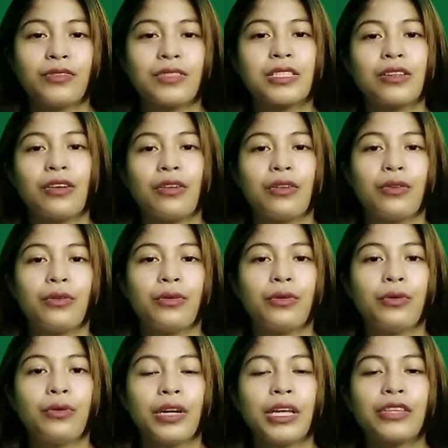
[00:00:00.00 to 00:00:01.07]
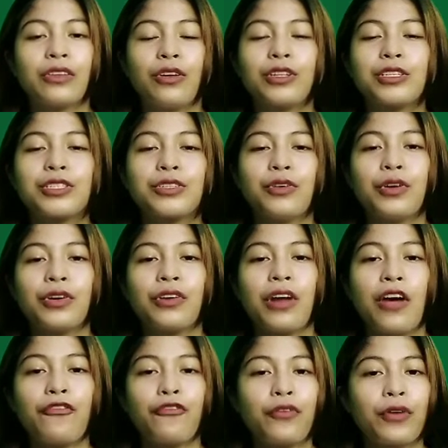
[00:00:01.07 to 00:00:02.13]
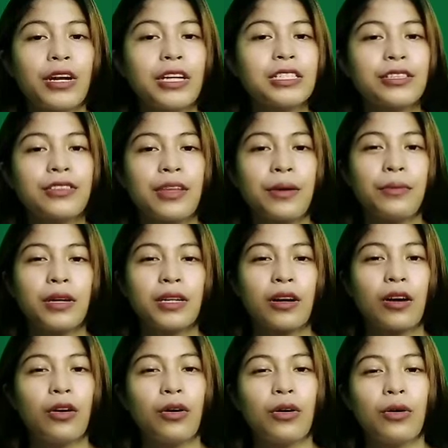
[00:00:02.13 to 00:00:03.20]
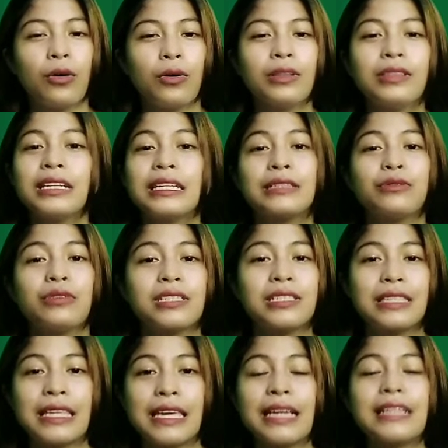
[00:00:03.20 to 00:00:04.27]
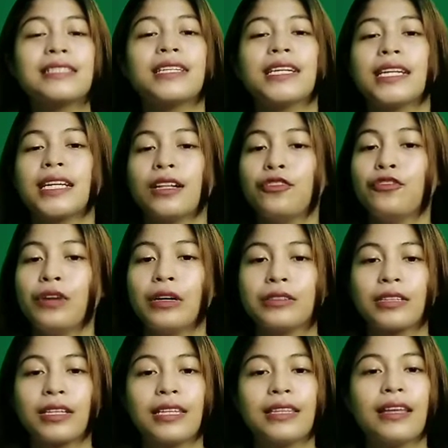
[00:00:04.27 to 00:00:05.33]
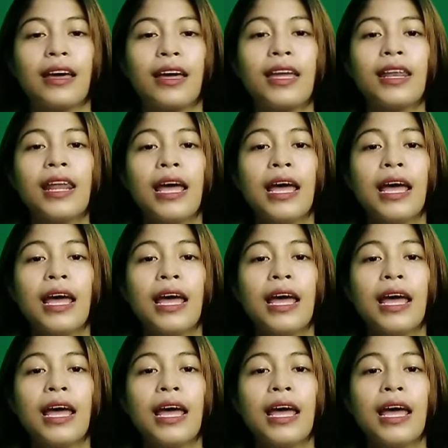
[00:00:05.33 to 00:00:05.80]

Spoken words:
So, it also refers to the Moscow Linguistic Circle founded in